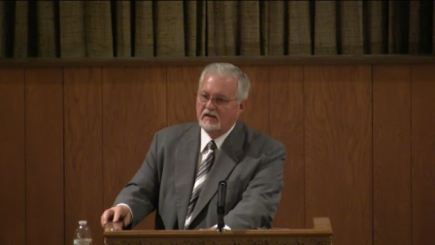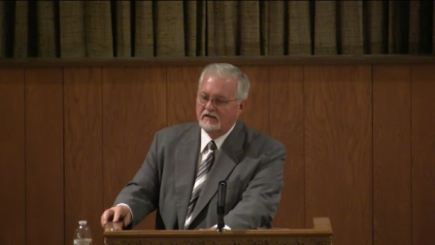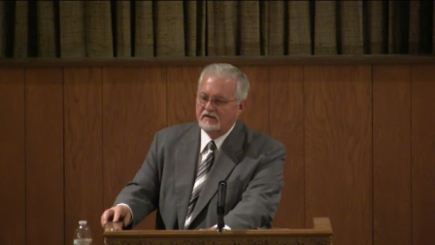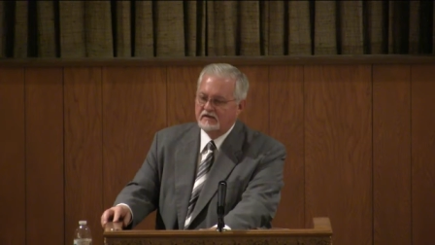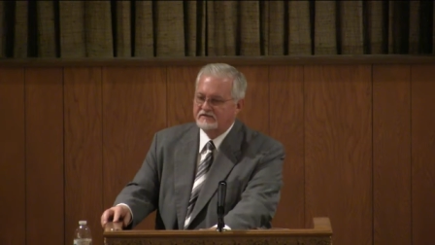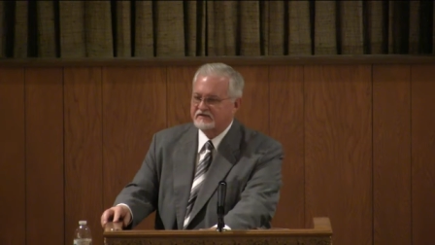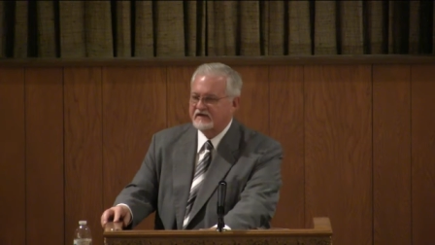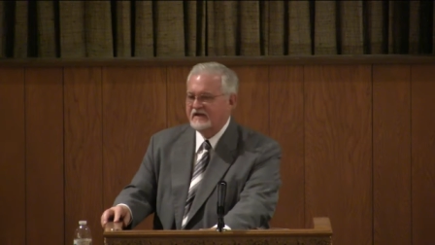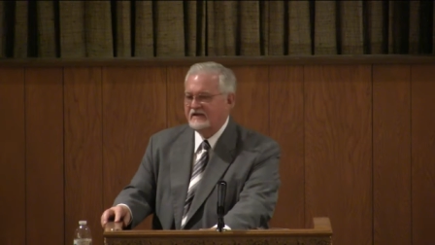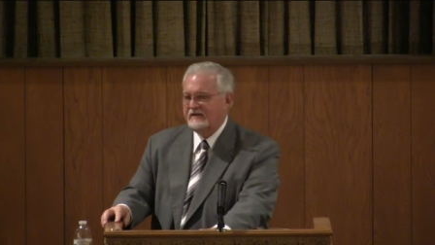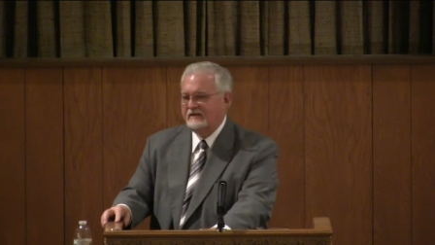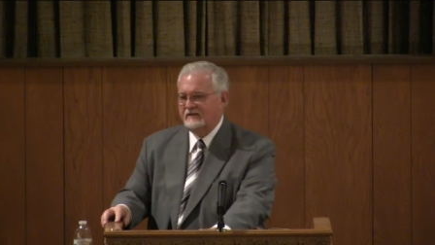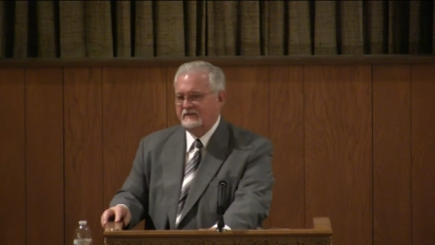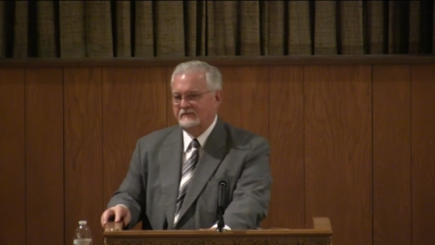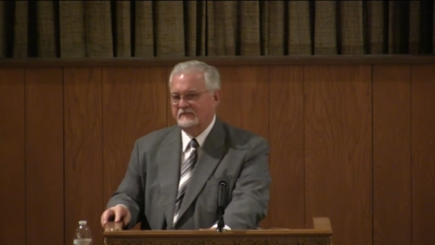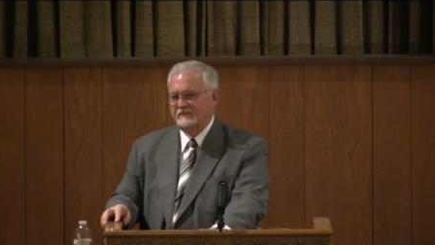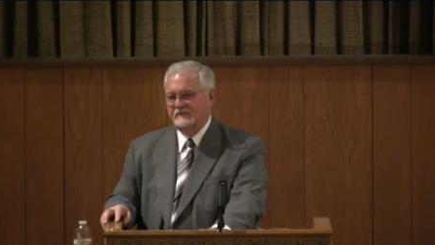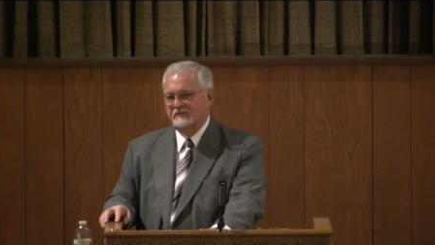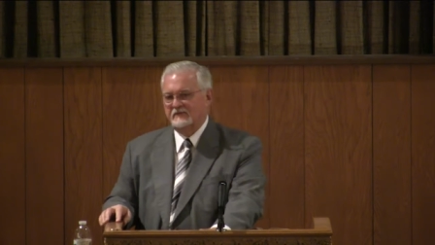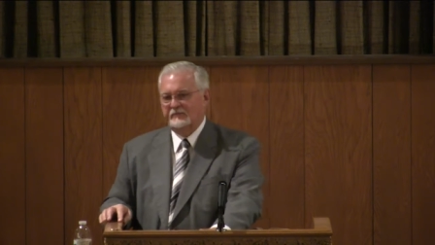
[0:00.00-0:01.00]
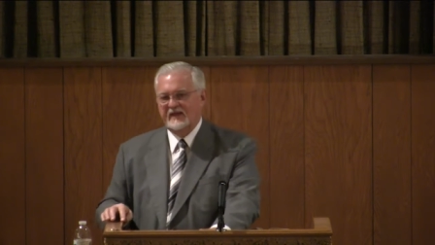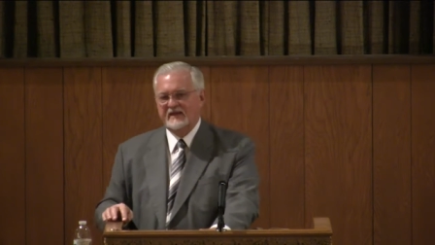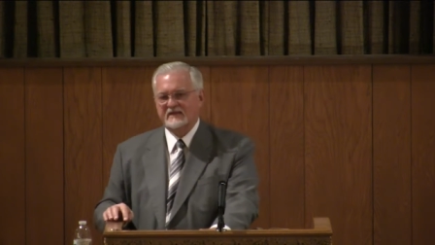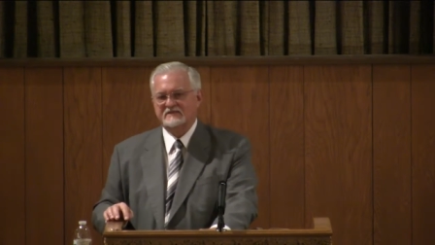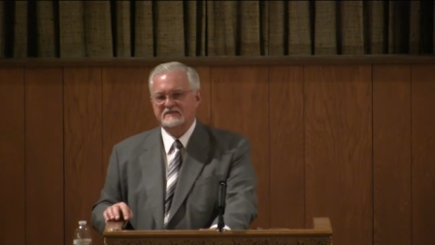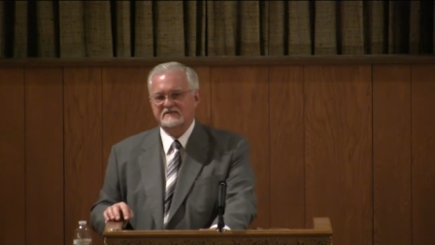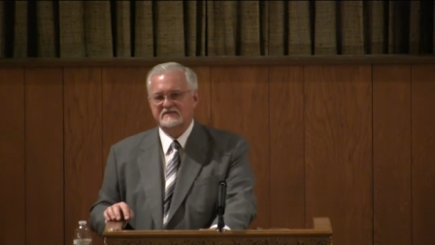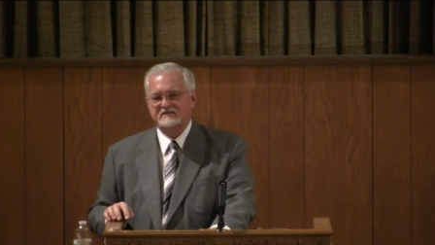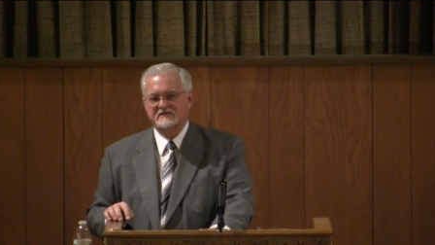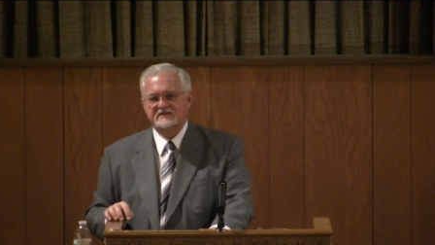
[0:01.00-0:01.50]
You see, the
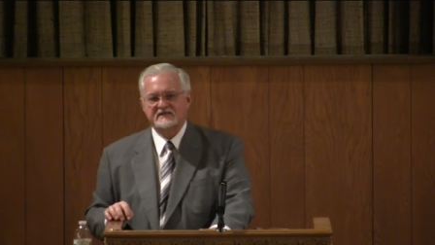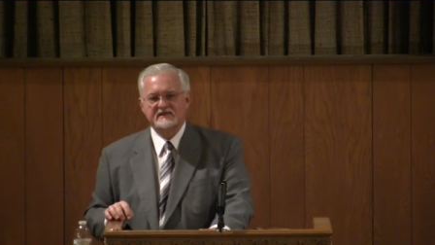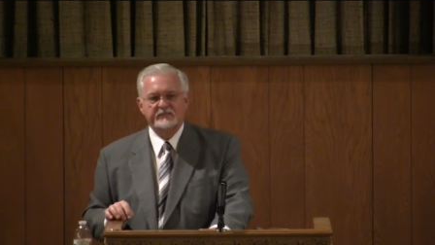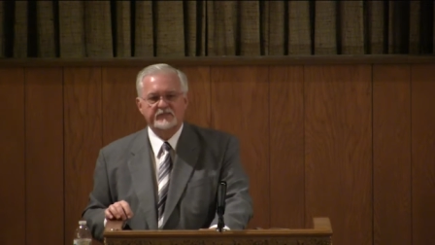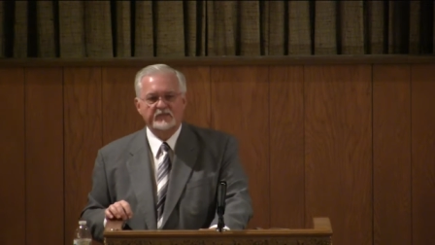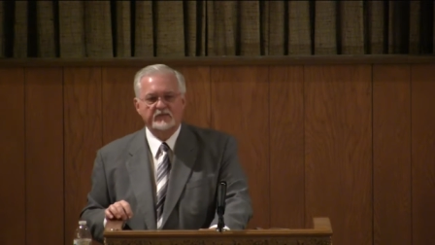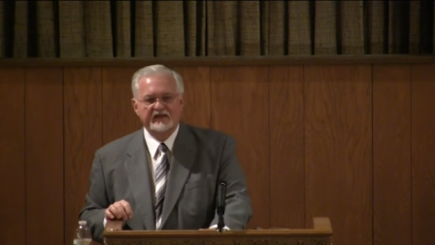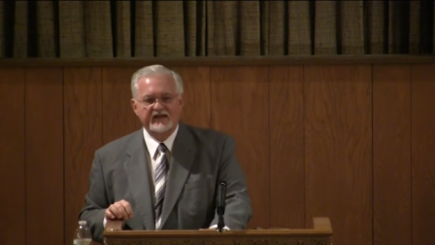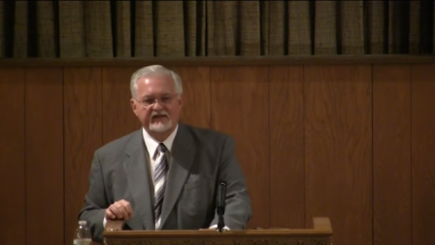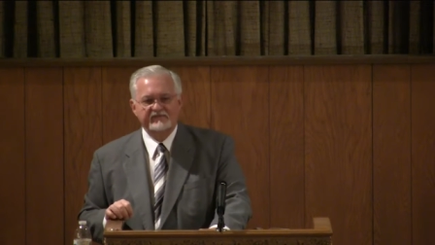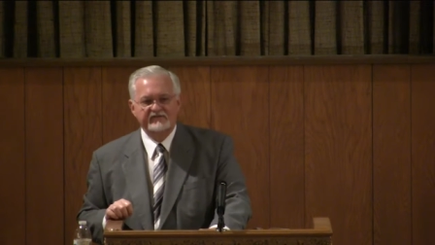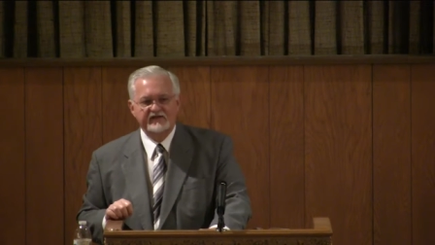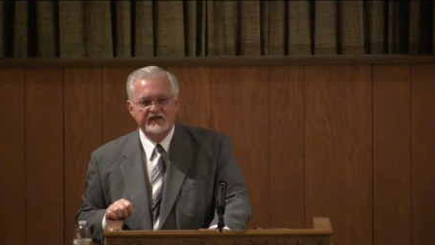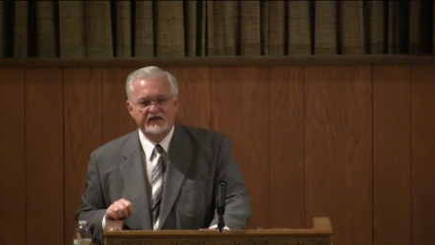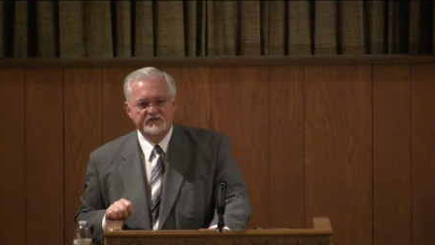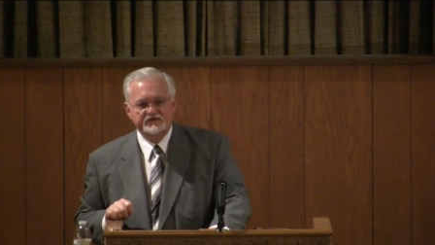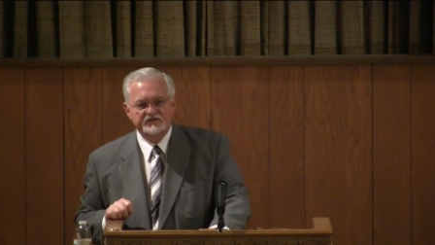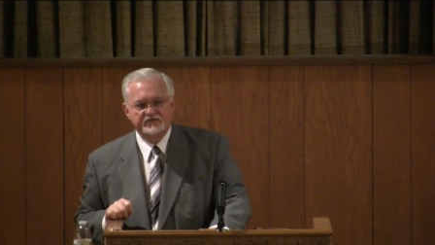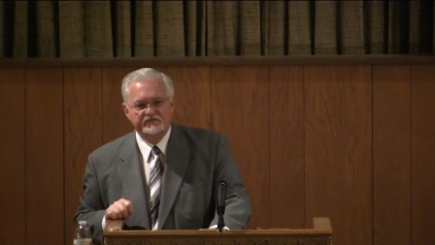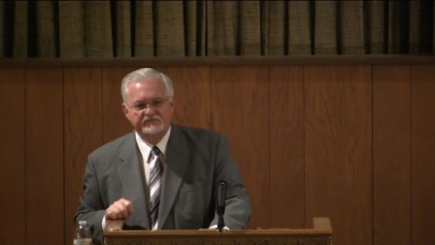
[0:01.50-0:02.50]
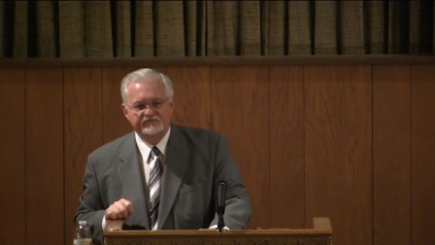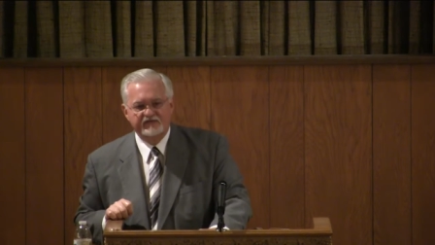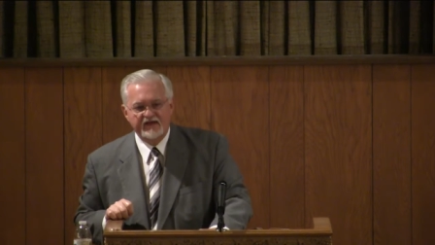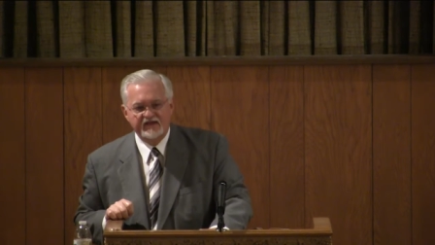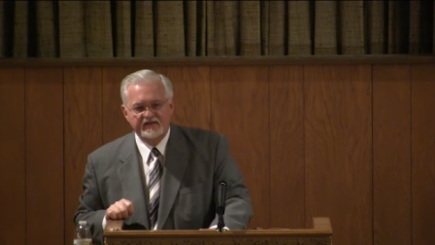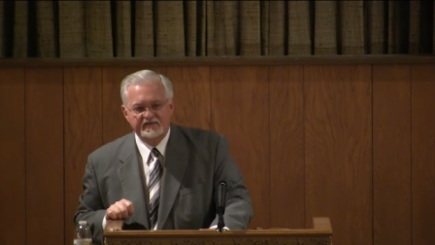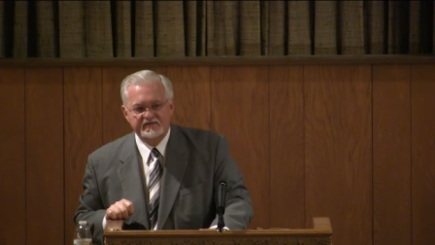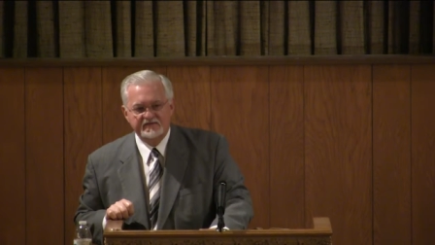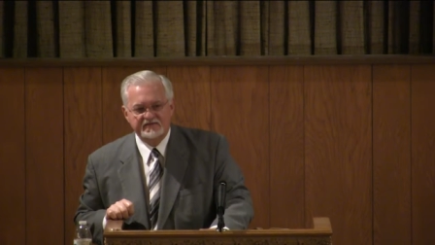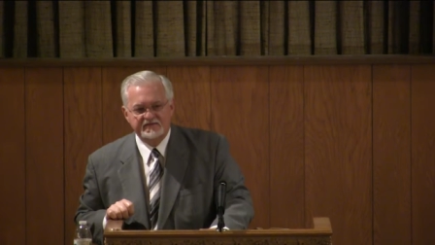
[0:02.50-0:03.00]
best simple definition of
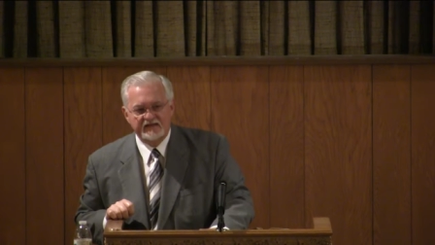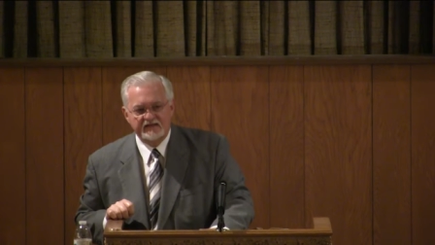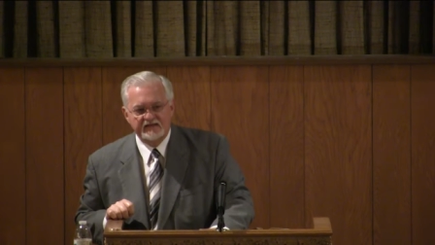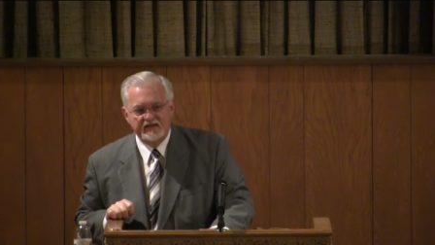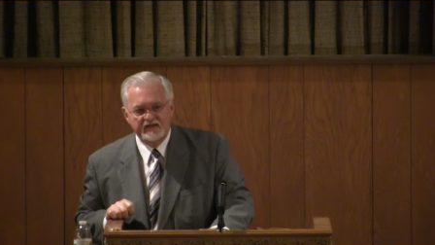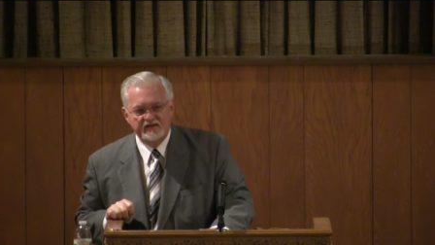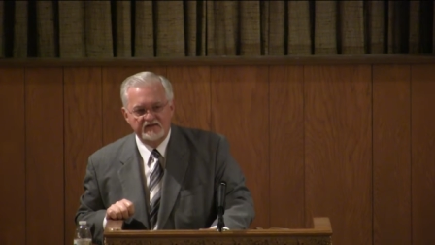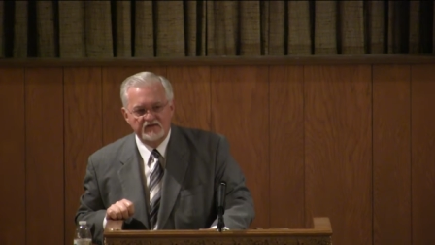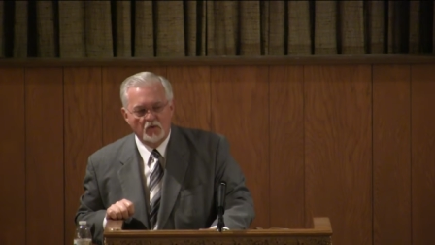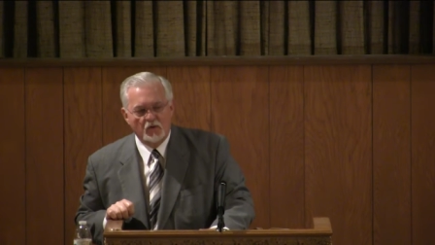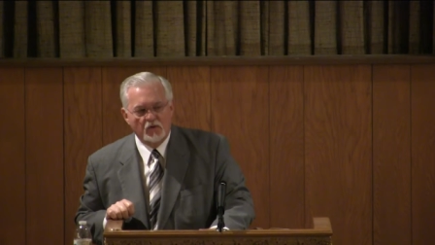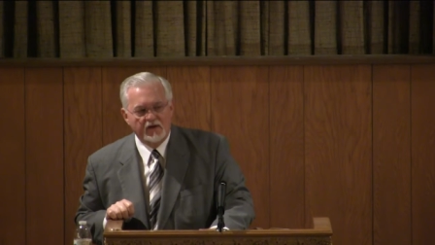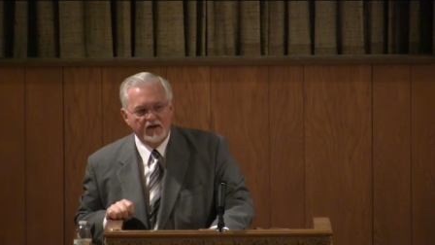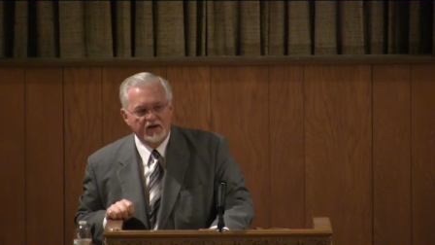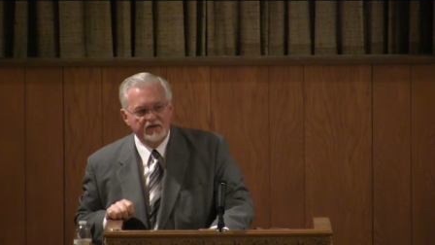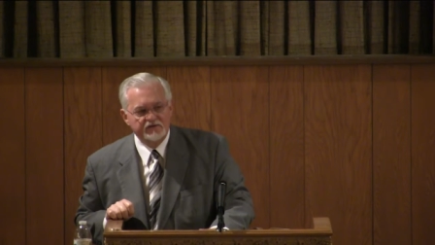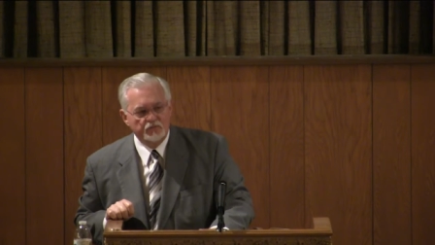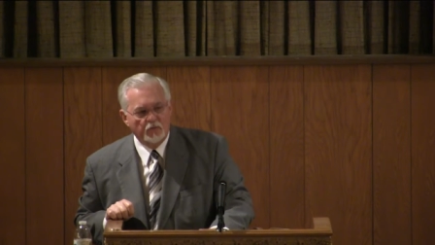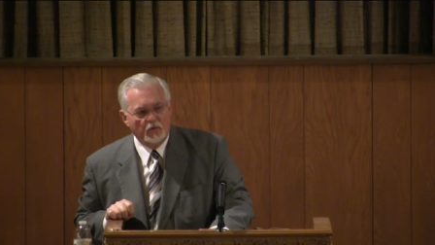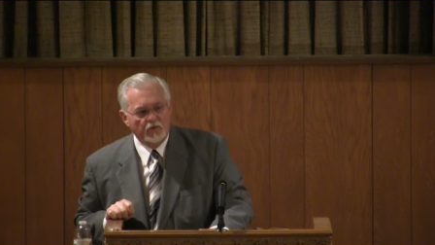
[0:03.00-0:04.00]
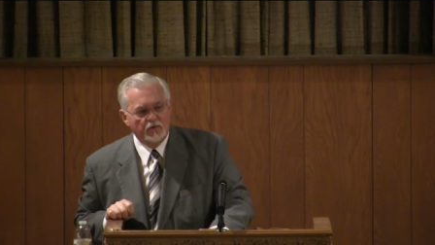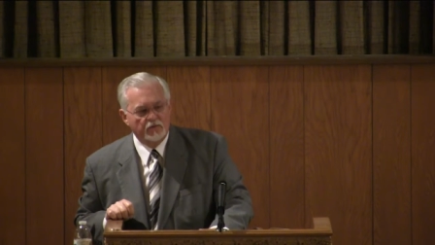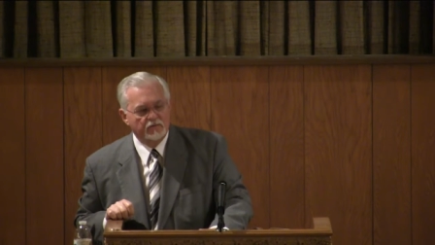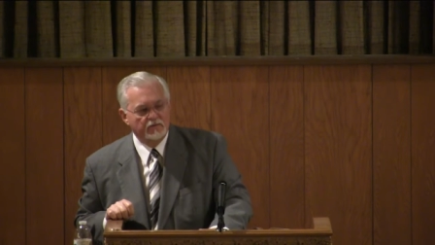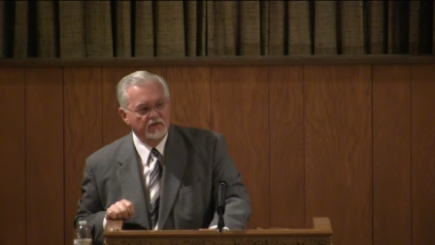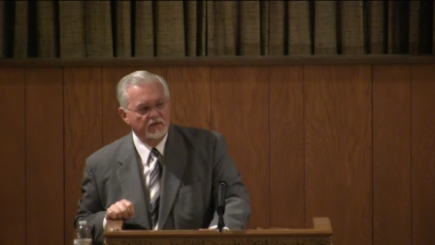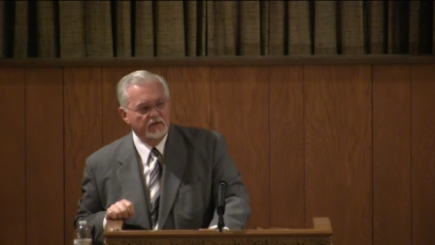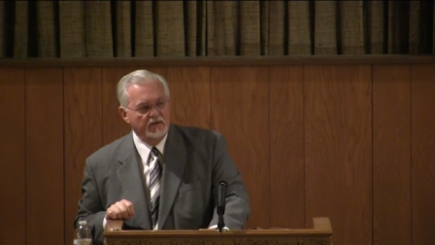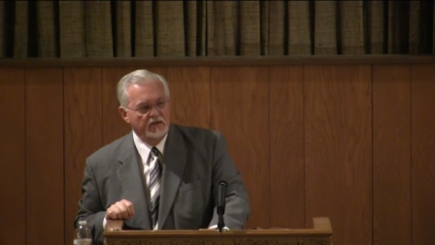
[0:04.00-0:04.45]
faith is taking the Lord at His word.